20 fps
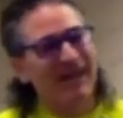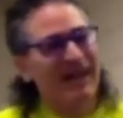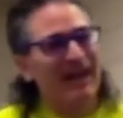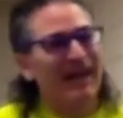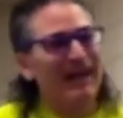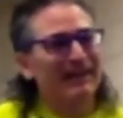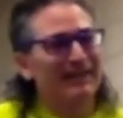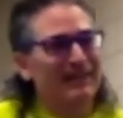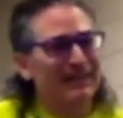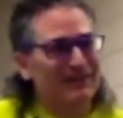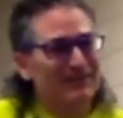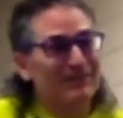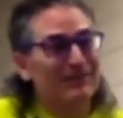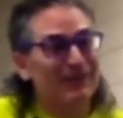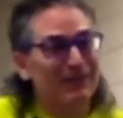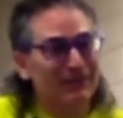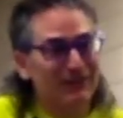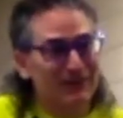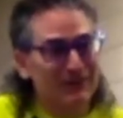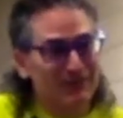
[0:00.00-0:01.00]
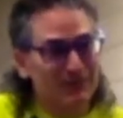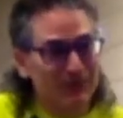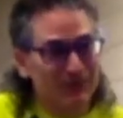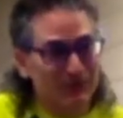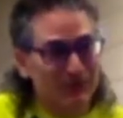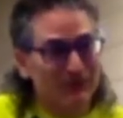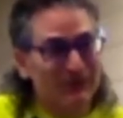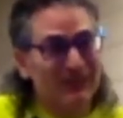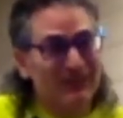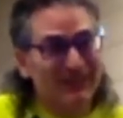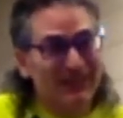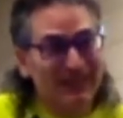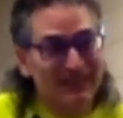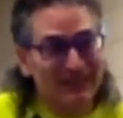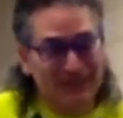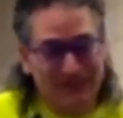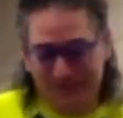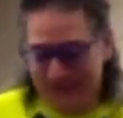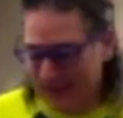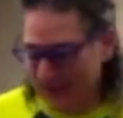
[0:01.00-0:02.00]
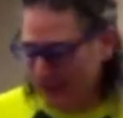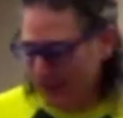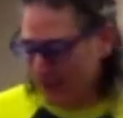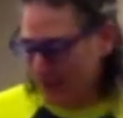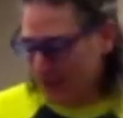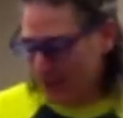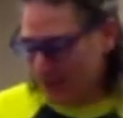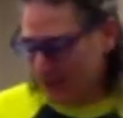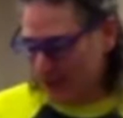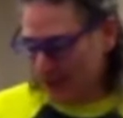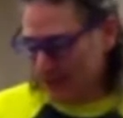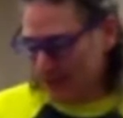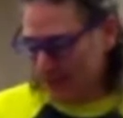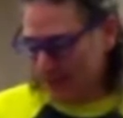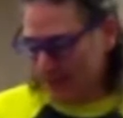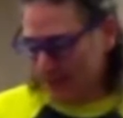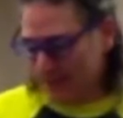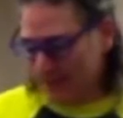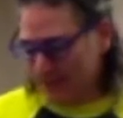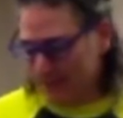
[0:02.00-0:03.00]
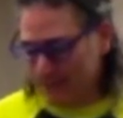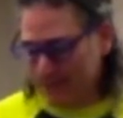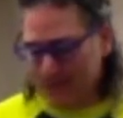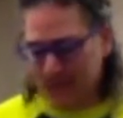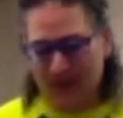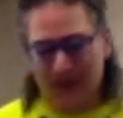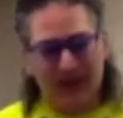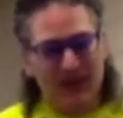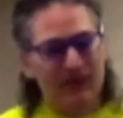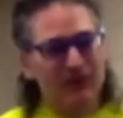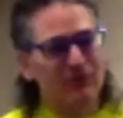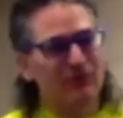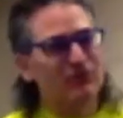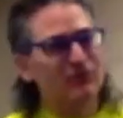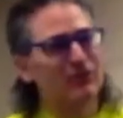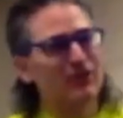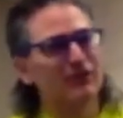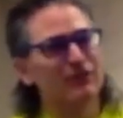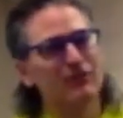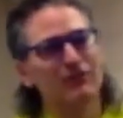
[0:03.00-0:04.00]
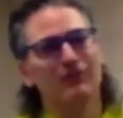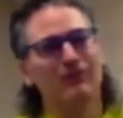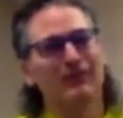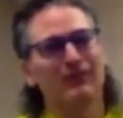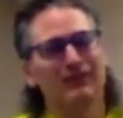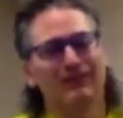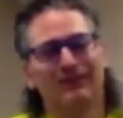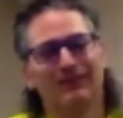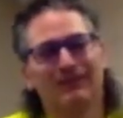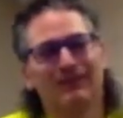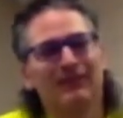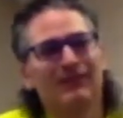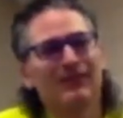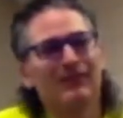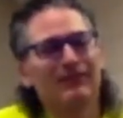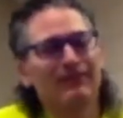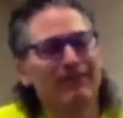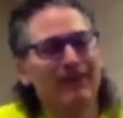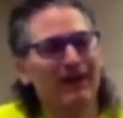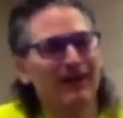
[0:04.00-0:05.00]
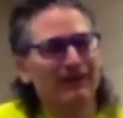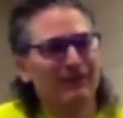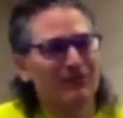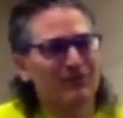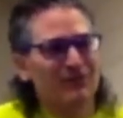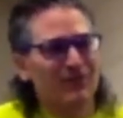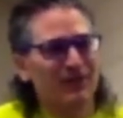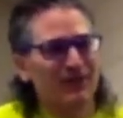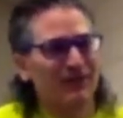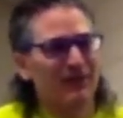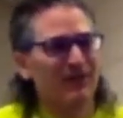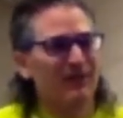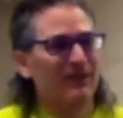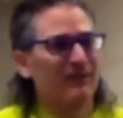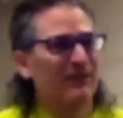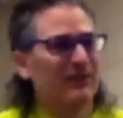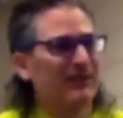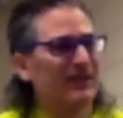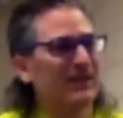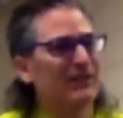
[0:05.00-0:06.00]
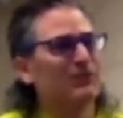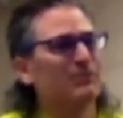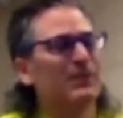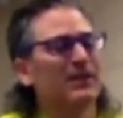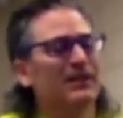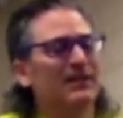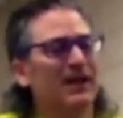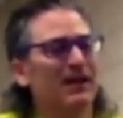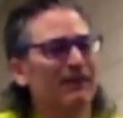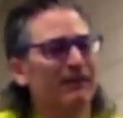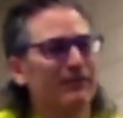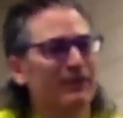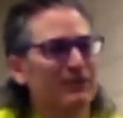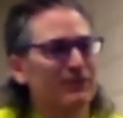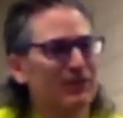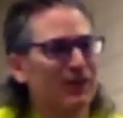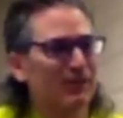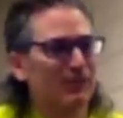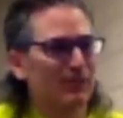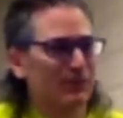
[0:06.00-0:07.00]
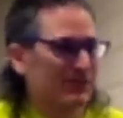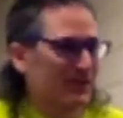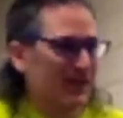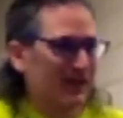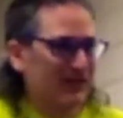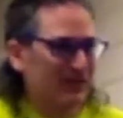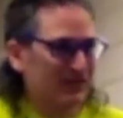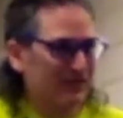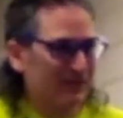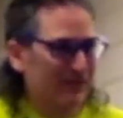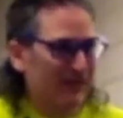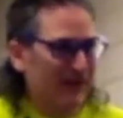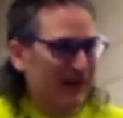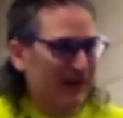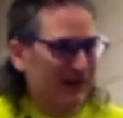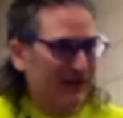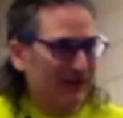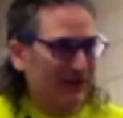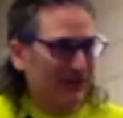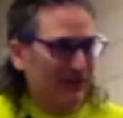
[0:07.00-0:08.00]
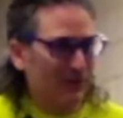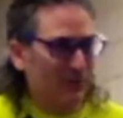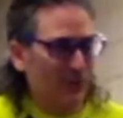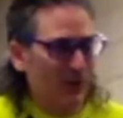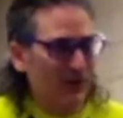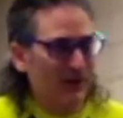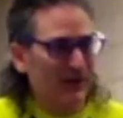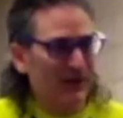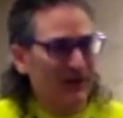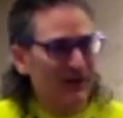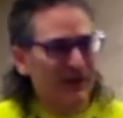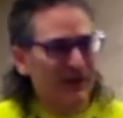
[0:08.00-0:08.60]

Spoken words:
and get sun exposure to get your vitamin D. So sunscreen, the key factors are the SPF, the sun protection factor. What